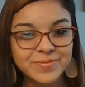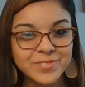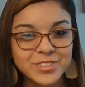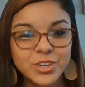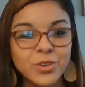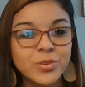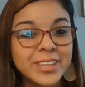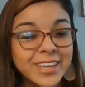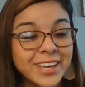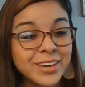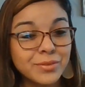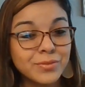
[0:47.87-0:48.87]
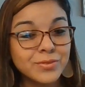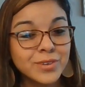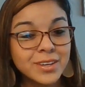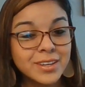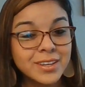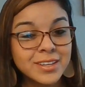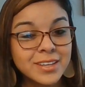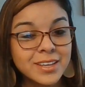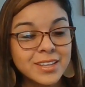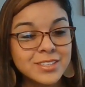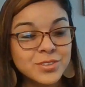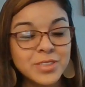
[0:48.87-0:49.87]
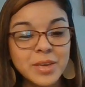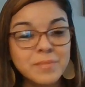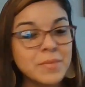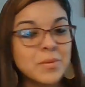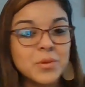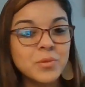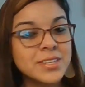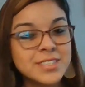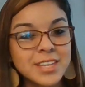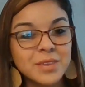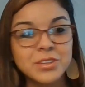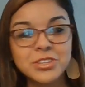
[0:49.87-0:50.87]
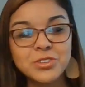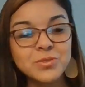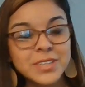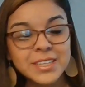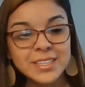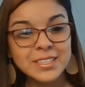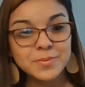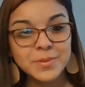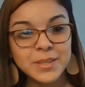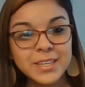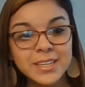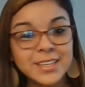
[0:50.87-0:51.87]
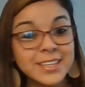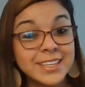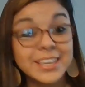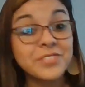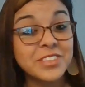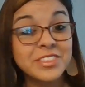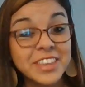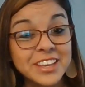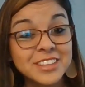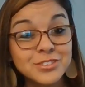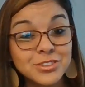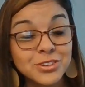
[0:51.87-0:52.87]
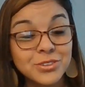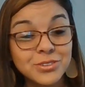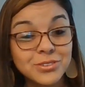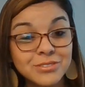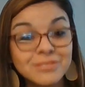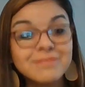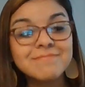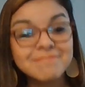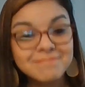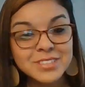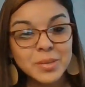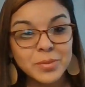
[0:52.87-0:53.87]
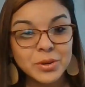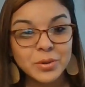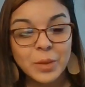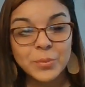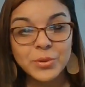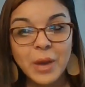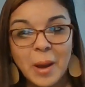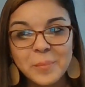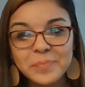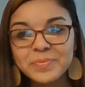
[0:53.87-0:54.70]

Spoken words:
So give so that maybe one day when you need to be given things to, somebody will help you out.